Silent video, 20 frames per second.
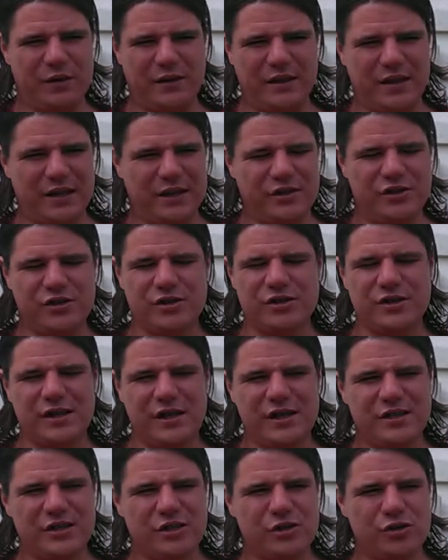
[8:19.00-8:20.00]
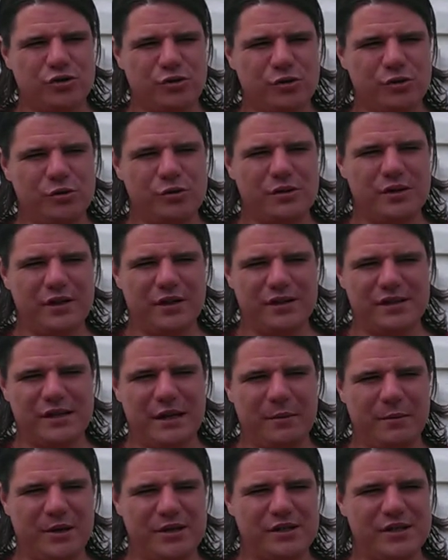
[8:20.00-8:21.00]
that just isn't true to the
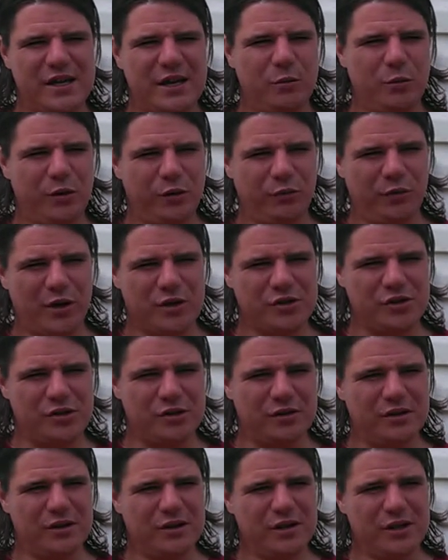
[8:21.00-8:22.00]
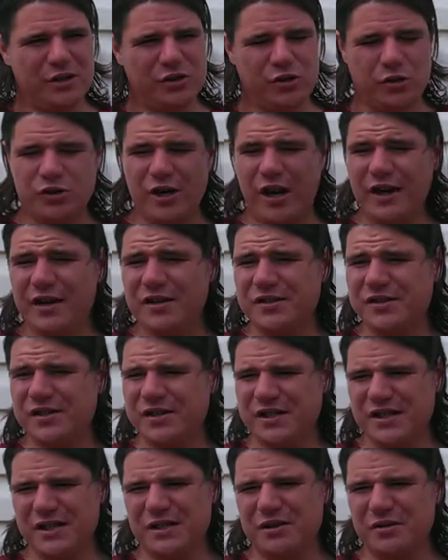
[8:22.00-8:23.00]
same extent with Russia. So China
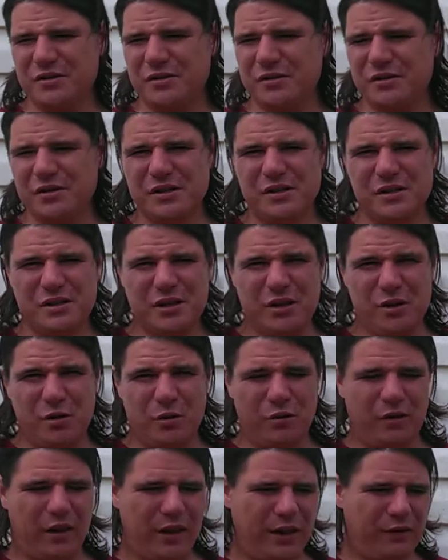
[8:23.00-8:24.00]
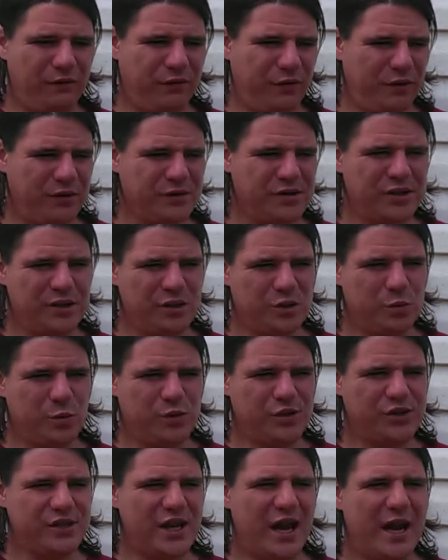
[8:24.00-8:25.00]
still, like, for instance,
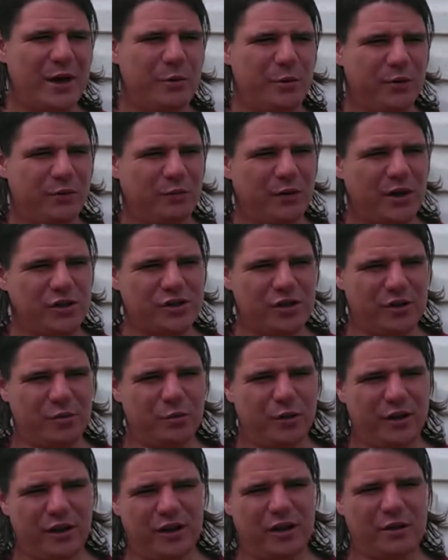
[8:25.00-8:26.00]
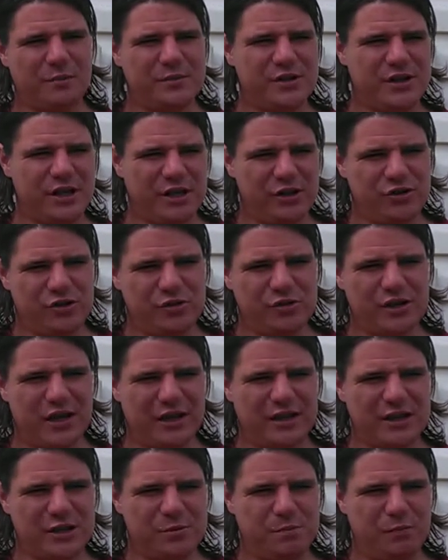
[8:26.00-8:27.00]
will side with Russia when it comes to issues
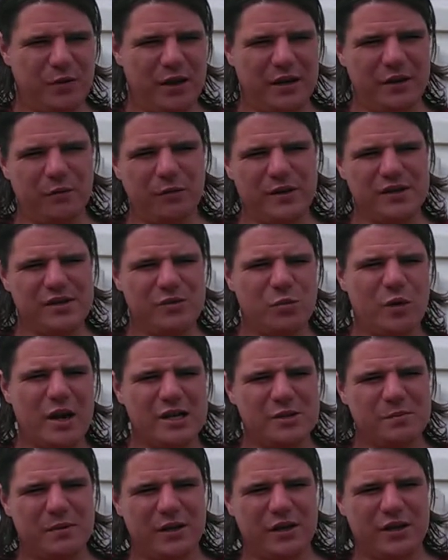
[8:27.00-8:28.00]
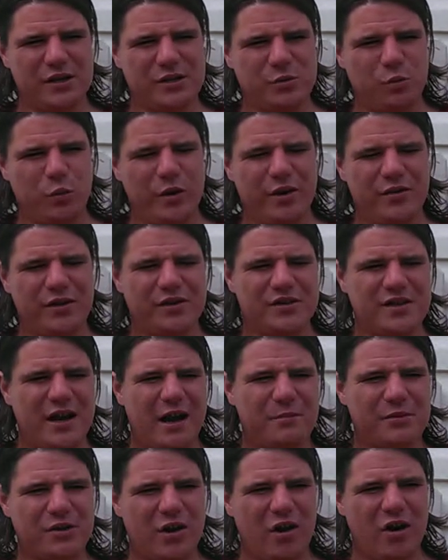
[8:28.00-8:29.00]
like this. And the reason why is because we're the
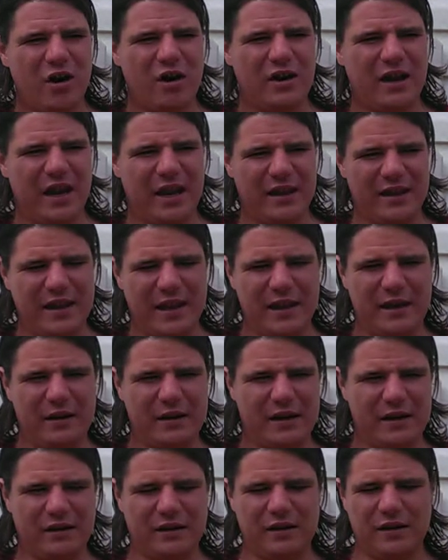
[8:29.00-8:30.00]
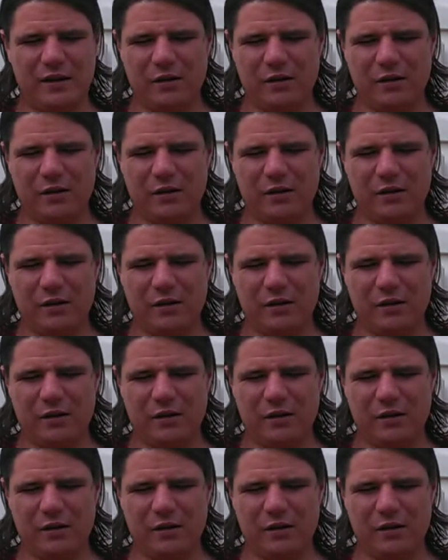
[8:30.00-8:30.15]
top dog, and they can